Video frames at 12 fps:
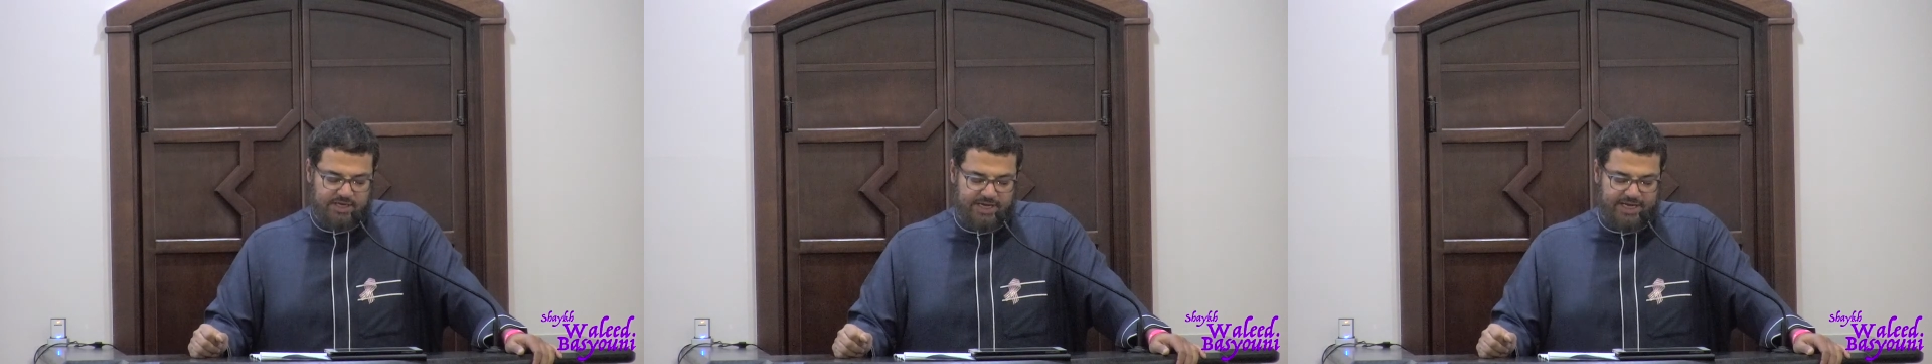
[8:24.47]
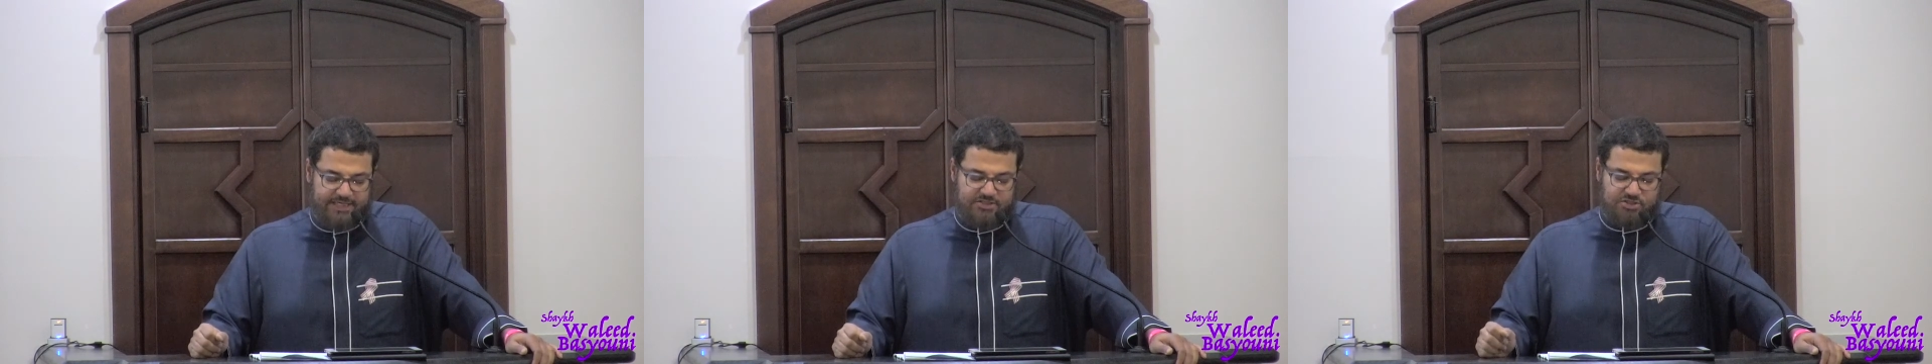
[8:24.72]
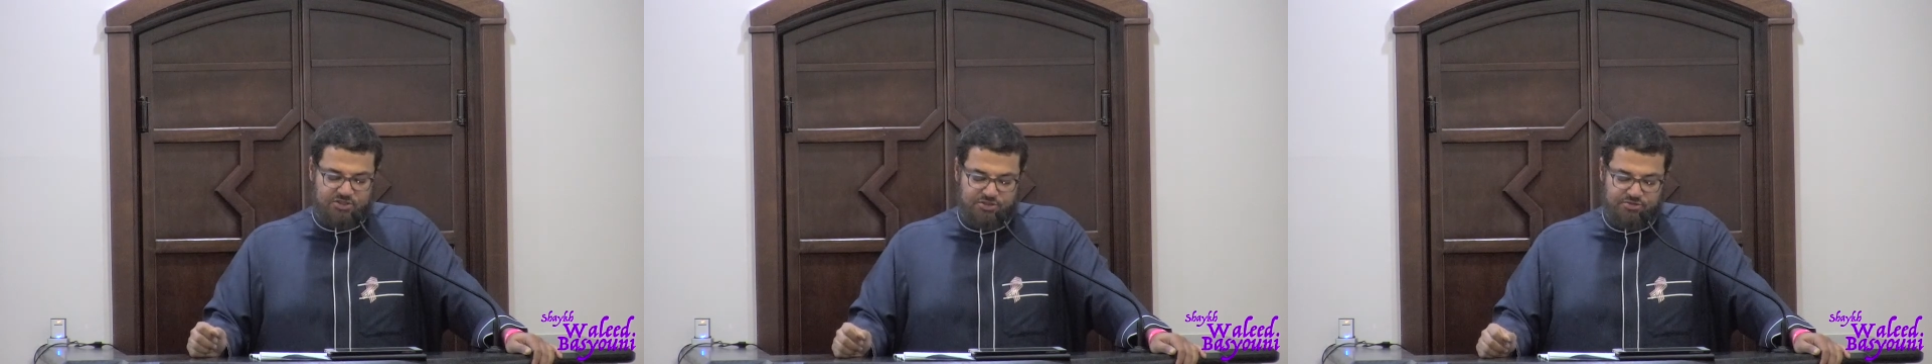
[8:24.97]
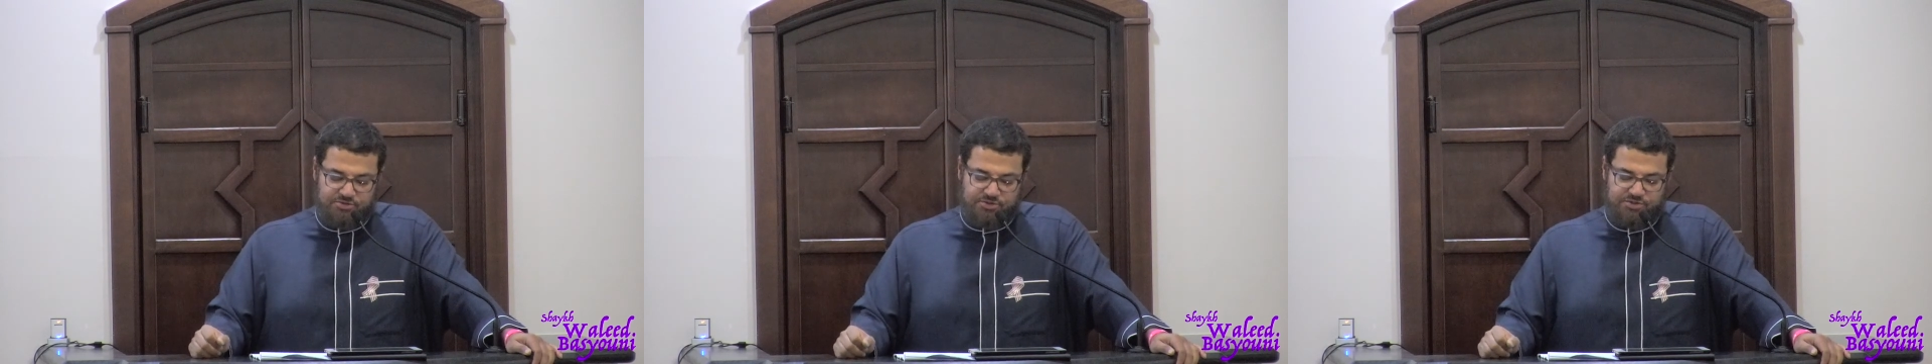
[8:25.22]
That's
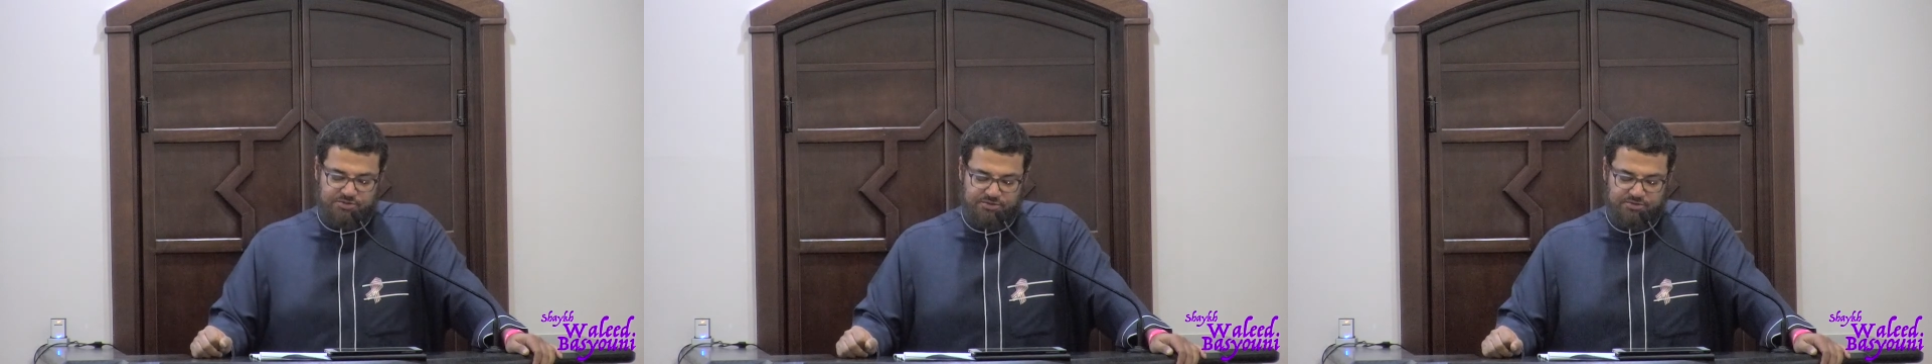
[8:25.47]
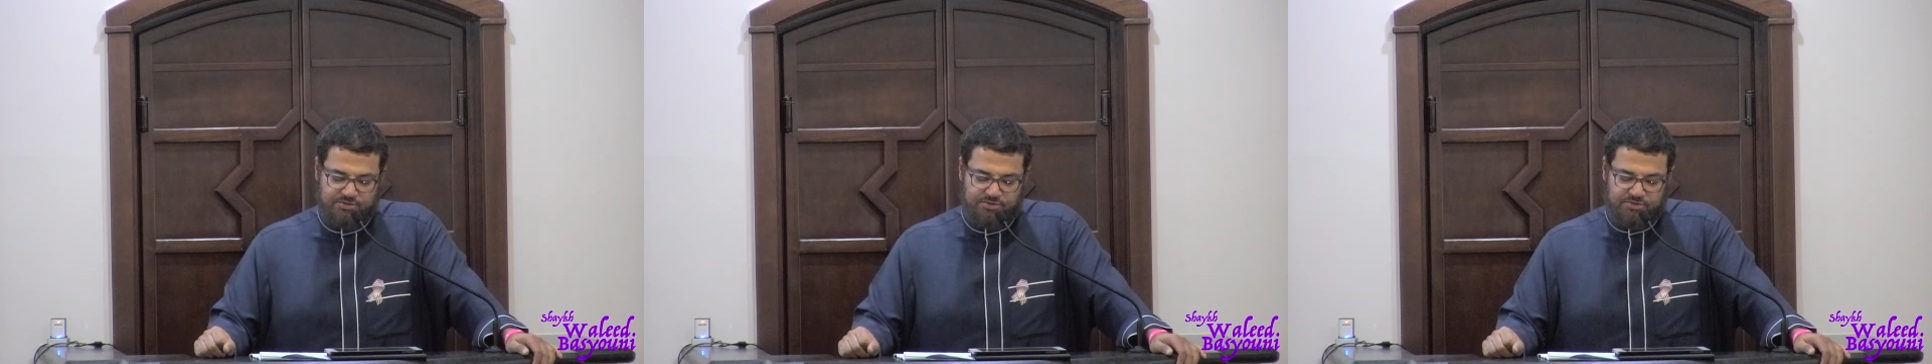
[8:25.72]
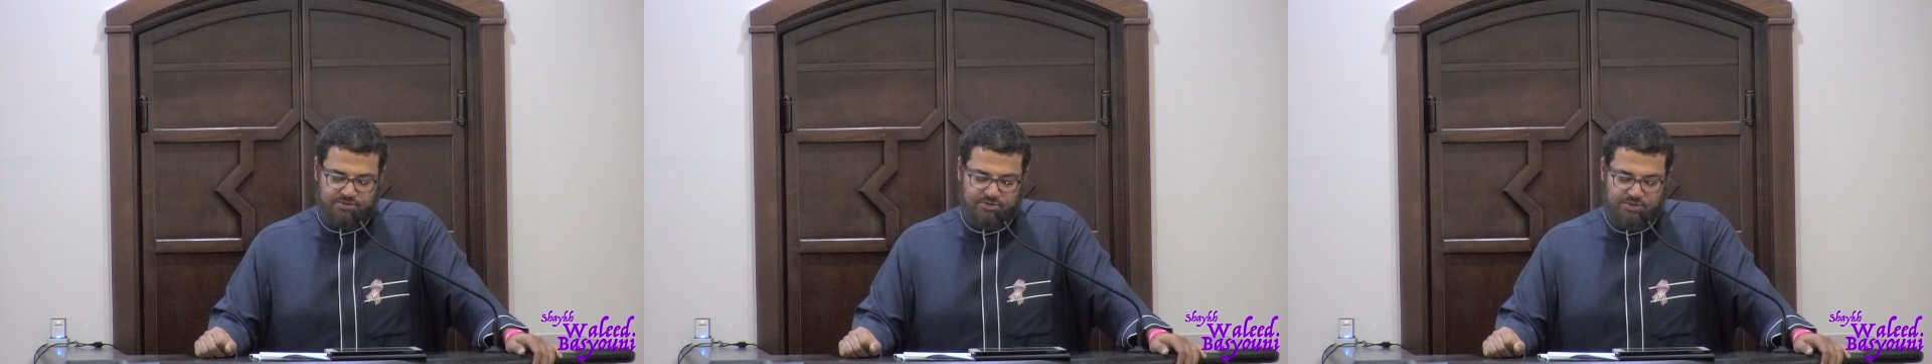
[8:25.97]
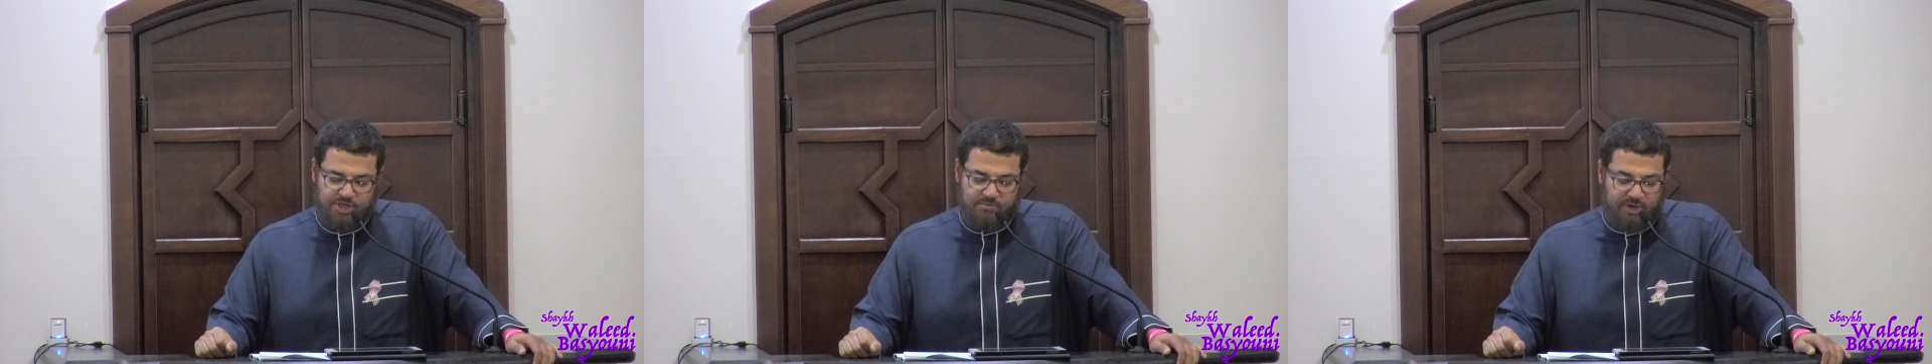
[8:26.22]
huge
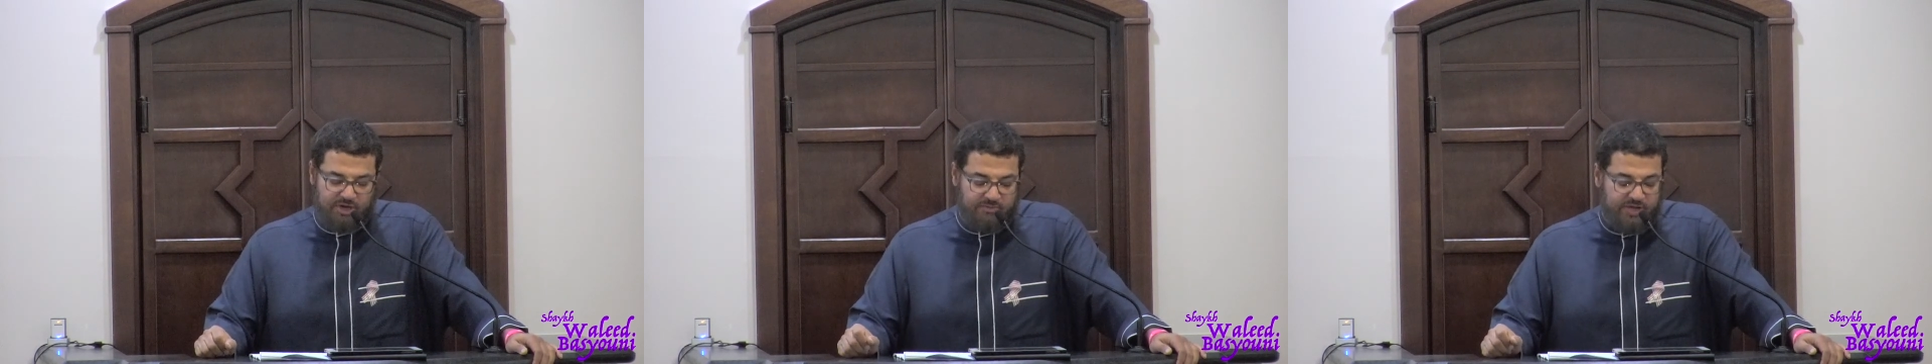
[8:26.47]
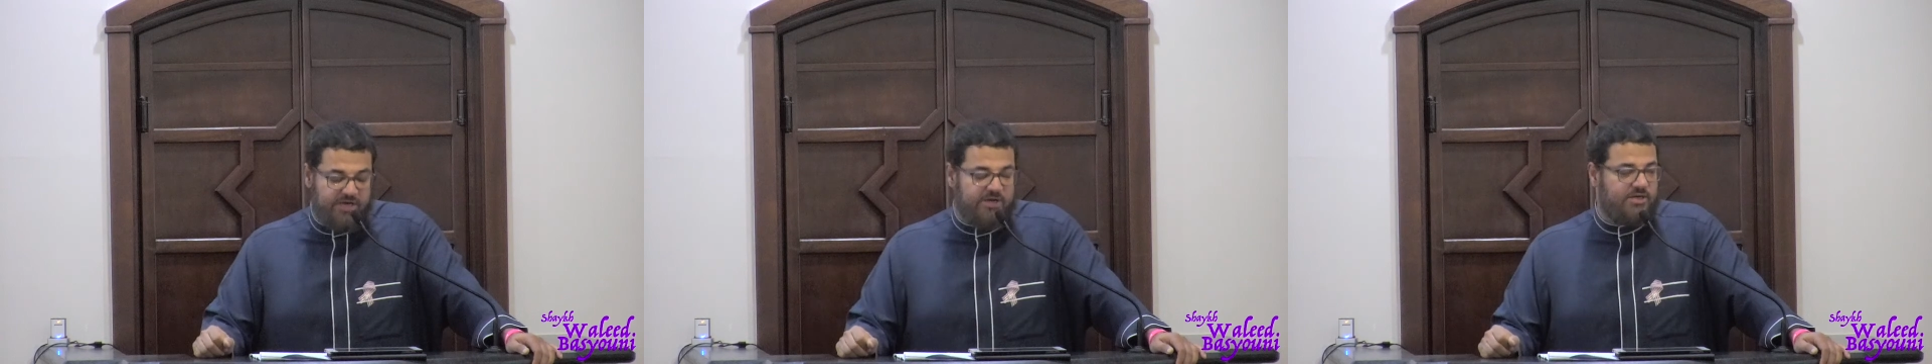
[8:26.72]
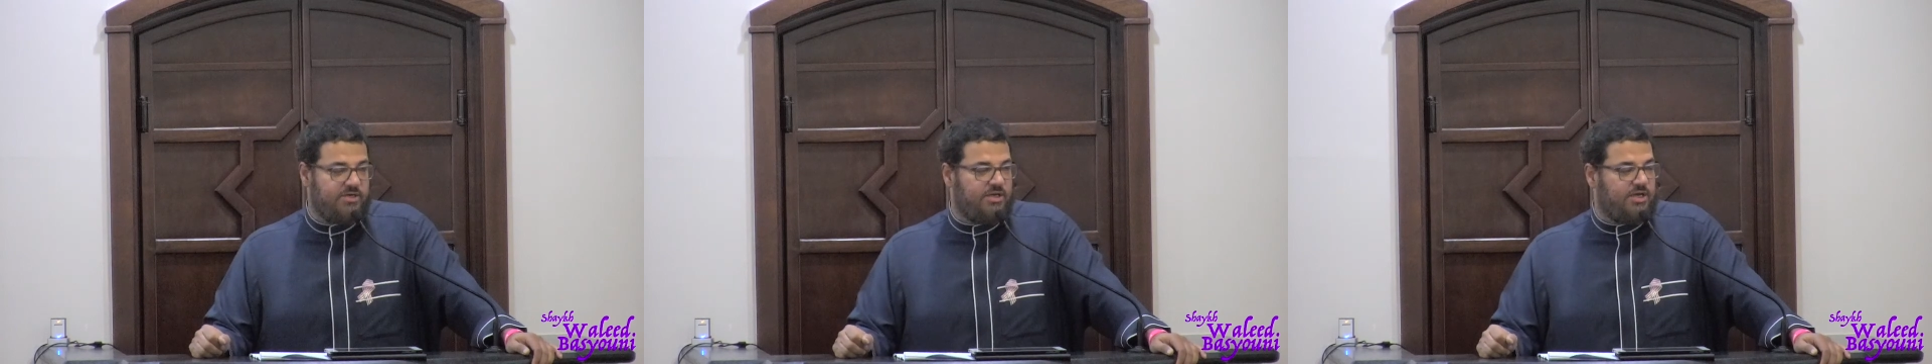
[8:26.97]
among men.